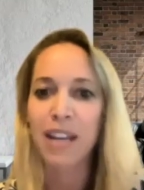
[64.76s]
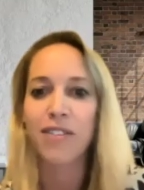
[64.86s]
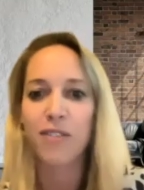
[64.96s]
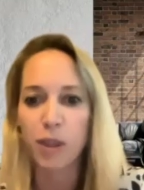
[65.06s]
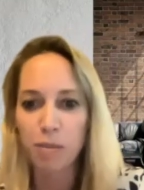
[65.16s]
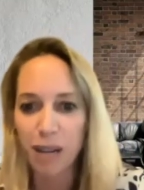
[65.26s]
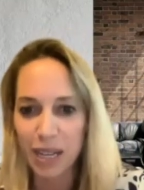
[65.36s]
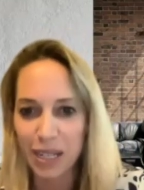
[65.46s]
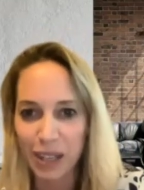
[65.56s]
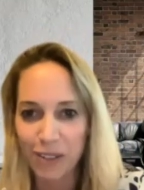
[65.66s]
and for the
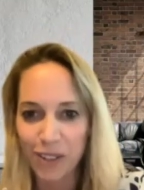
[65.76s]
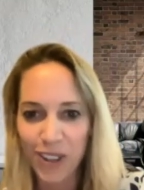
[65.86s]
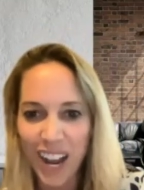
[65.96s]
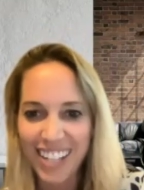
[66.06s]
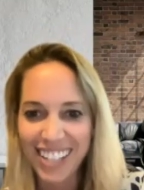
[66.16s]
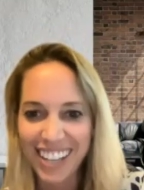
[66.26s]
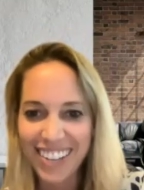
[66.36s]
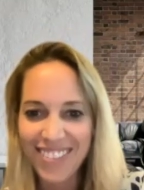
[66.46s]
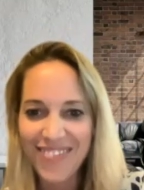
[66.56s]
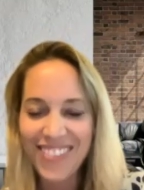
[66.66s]
money to get retracted.